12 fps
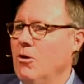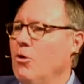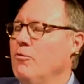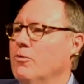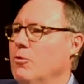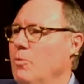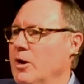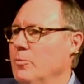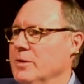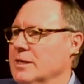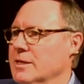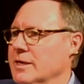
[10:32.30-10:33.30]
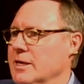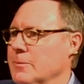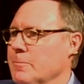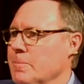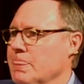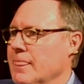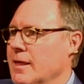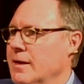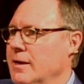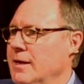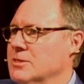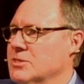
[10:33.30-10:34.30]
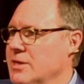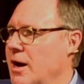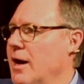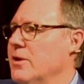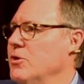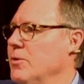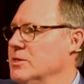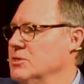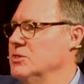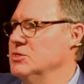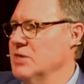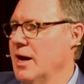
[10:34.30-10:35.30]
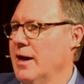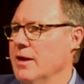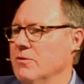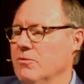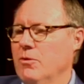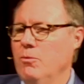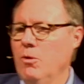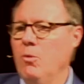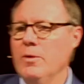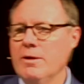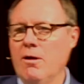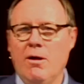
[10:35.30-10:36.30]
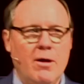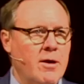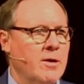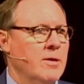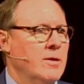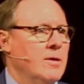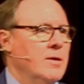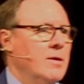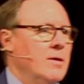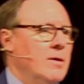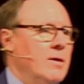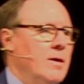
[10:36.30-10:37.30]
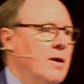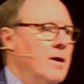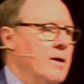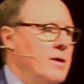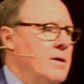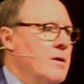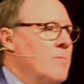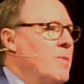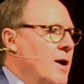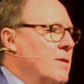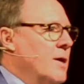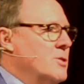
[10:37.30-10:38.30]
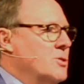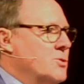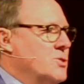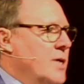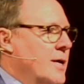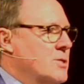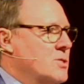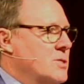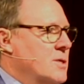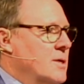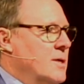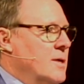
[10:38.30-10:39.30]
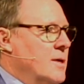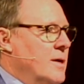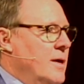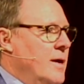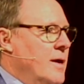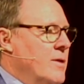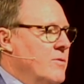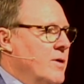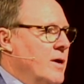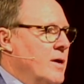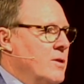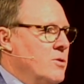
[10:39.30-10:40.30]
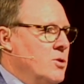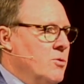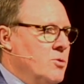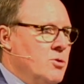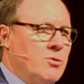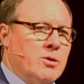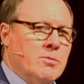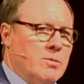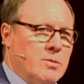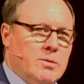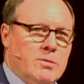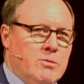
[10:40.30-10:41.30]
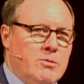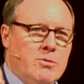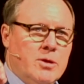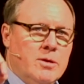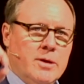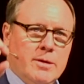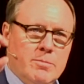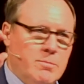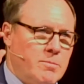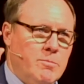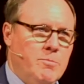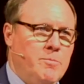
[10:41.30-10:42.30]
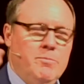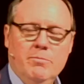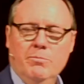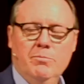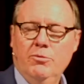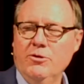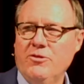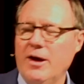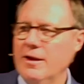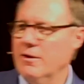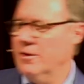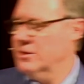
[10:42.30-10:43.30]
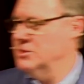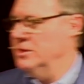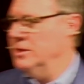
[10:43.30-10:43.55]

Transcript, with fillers: overwhelmingly, it's God who has designed what we are uh, in our biological sex. And, uh, and you know, you can, you can uh, put Todd Erickson